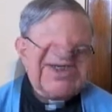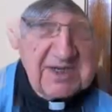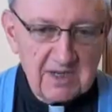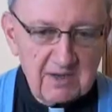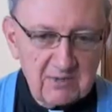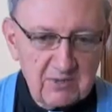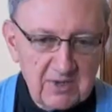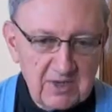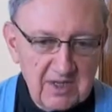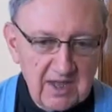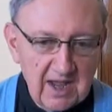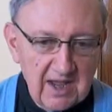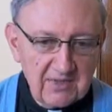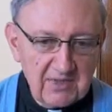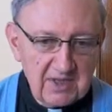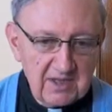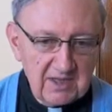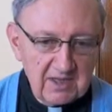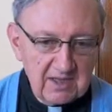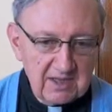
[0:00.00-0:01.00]
When
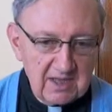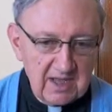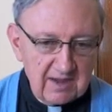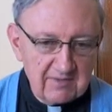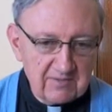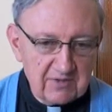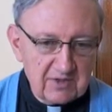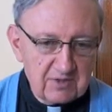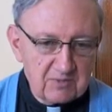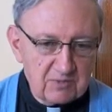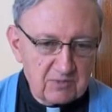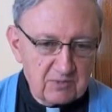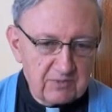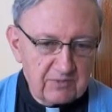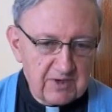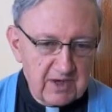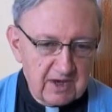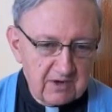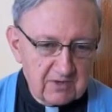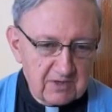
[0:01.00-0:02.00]
Kathy left and
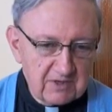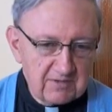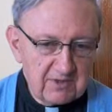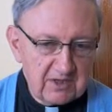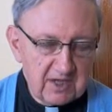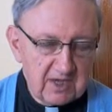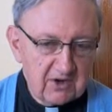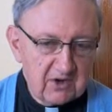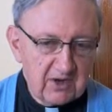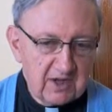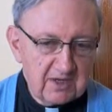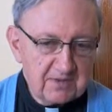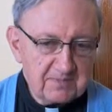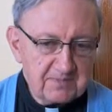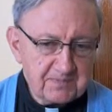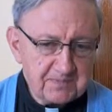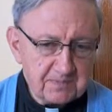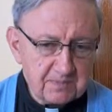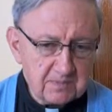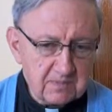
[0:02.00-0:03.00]
moved out of the area,